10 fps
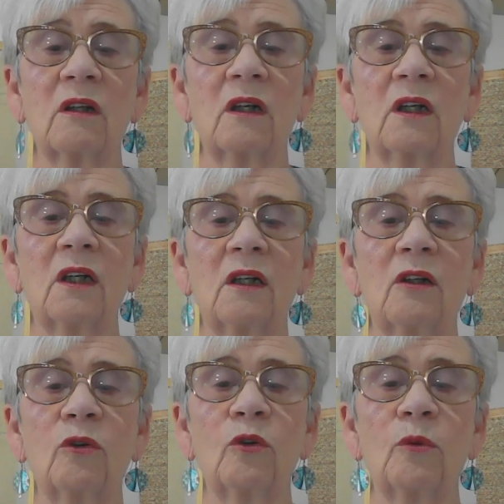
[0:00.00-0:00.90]

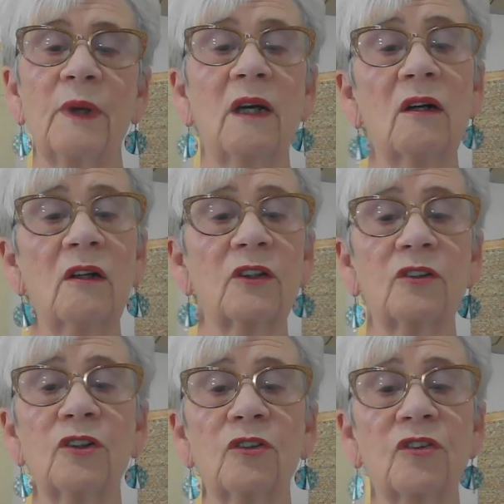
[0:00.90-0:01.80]
or be hard
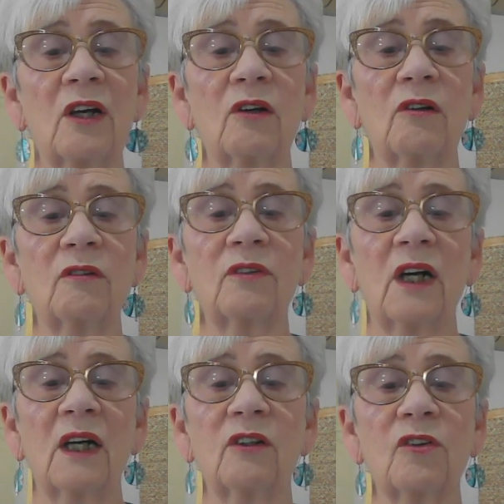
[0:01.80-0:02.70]
on yourself
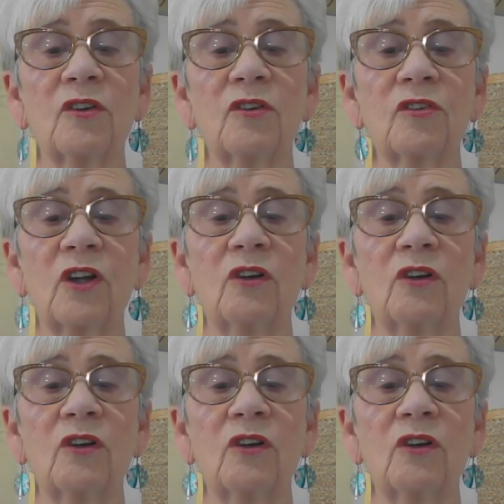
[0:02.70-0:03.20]
and others.